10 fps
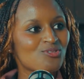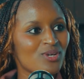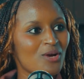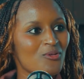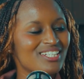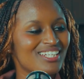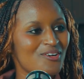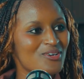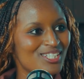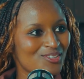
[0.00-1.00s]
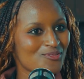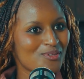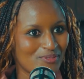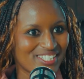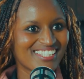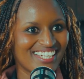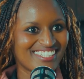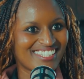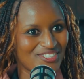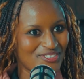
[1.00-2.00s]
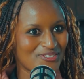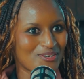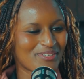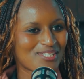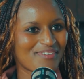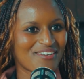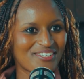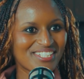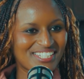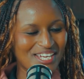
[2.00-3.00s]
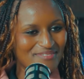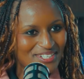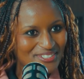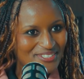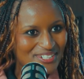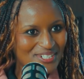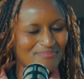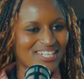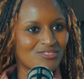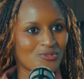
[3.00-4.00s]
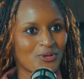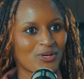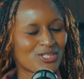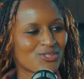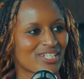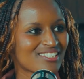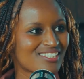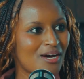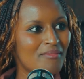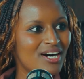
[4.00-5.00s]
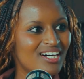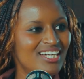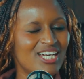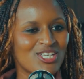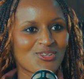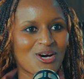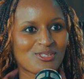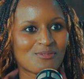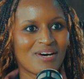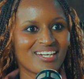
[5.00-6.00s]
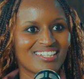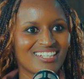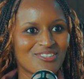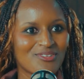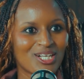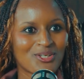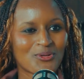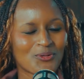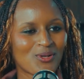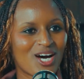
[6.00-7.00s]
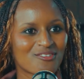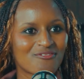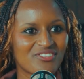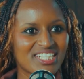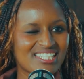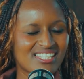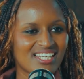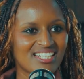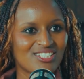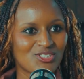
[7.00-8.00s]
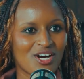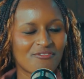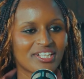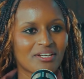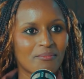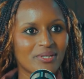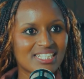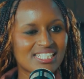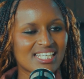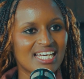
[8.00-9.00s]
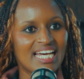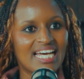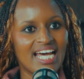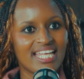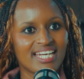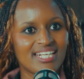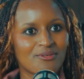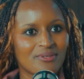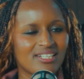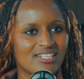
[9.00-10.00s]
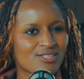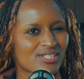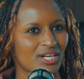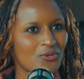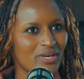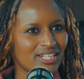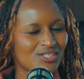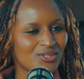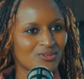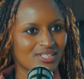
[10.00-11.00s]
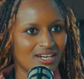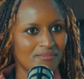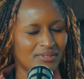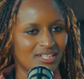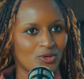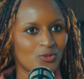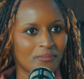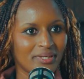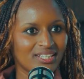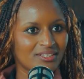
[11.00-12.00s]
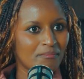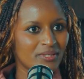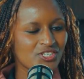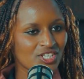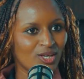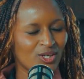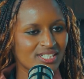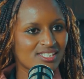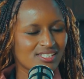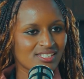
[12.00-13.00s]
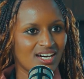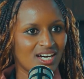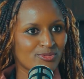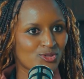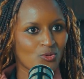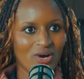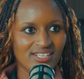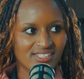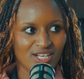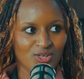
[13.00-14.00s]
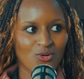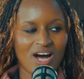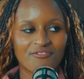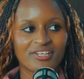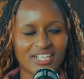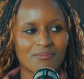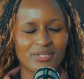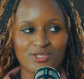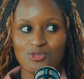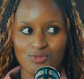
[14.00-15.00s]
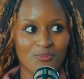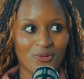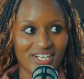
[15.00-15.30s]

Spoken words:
what I wanted. I wanted to represent in Europe. It's my first time in Europe, and we're going during summer. So I was packing really cool outfits and, African print. And then I realized, I was like, wait, hold up. We'll be at the beach a lot. So why is there no African print swimwear?